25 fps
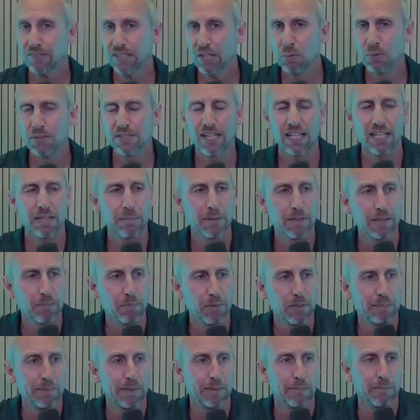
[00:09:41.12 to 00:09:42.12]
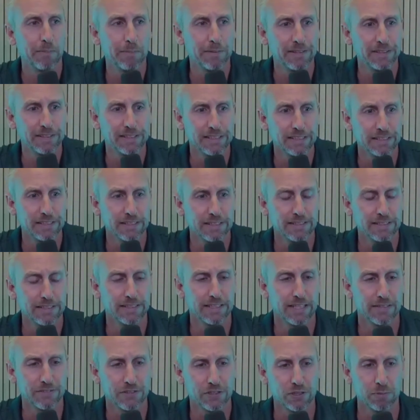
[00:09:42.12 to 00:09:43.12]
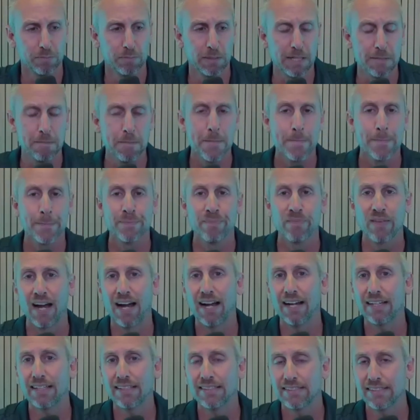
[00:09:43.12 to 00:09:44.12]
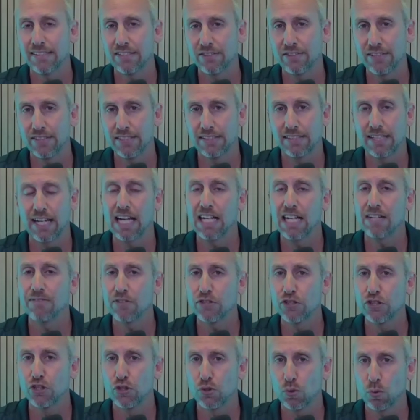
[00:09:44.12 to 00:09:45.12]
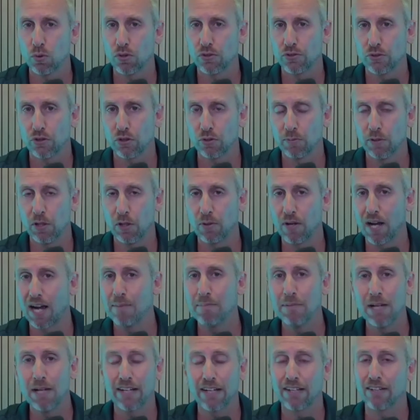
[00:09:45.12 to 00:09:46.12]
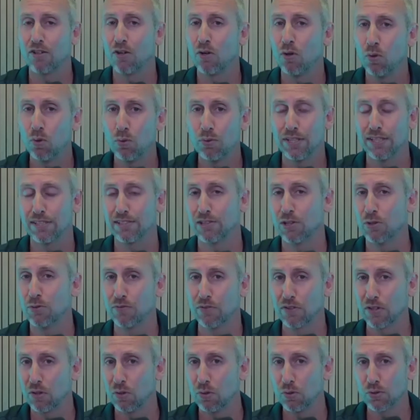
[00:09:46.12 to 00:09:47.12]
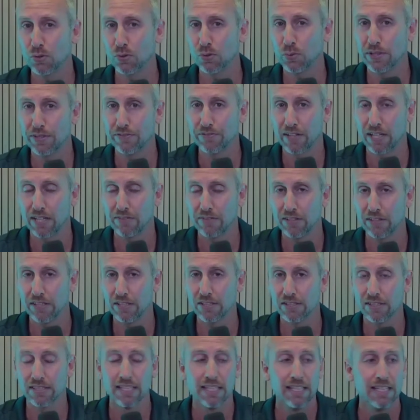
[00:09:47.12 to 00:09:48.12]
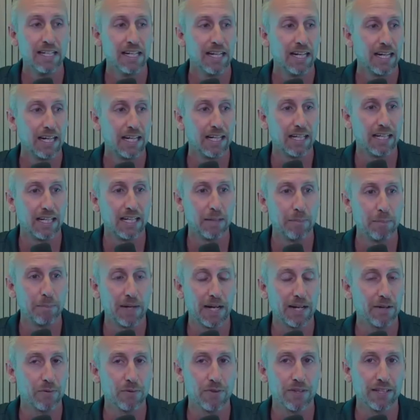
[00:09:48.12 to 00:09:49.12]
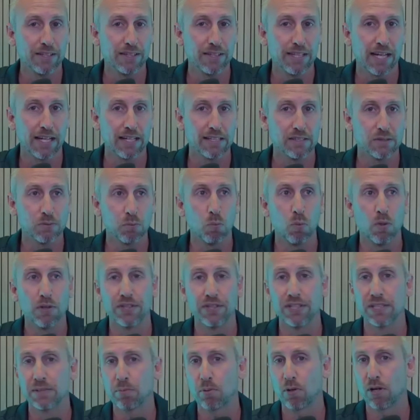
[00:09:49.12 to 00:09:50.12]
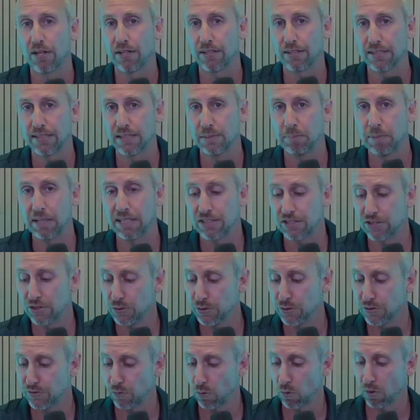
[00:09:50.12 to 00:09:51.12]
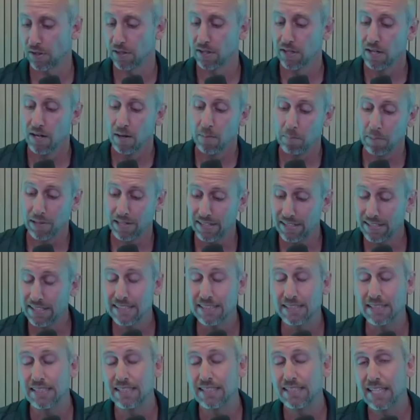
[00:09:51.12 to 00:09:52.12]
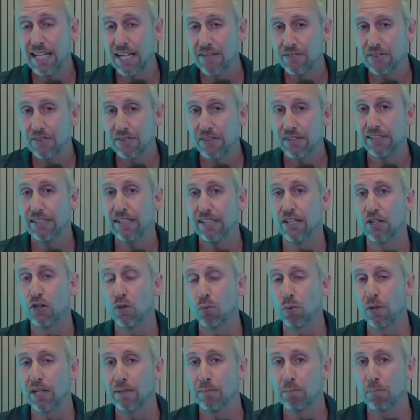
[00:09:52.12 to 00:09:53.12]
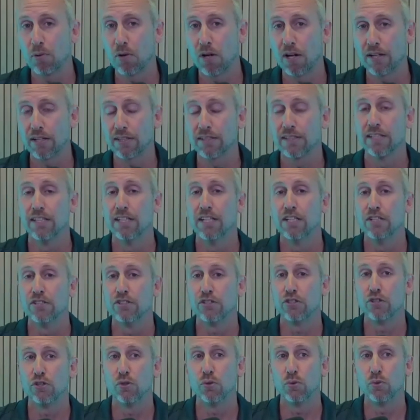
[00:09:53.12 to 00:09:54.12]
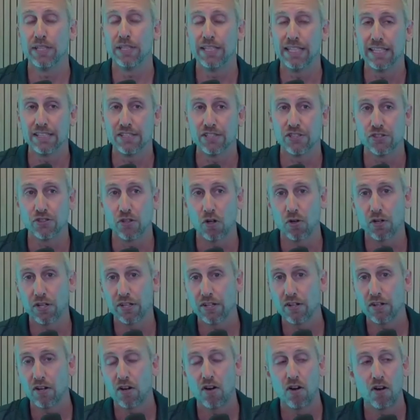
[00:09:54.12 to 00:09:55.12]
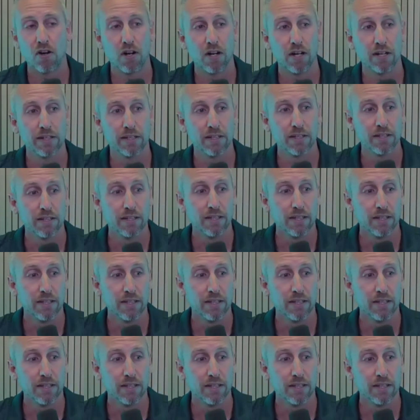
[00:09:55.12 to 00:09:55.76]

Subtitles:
We'll talk about the prepayment penalties and stuff soon, but I consider this kind of a shorter-term loan. I'm not going to hold this loan for the whole 25 years. I don't think that is what this product is best used for, but it is definitely a great product to get started on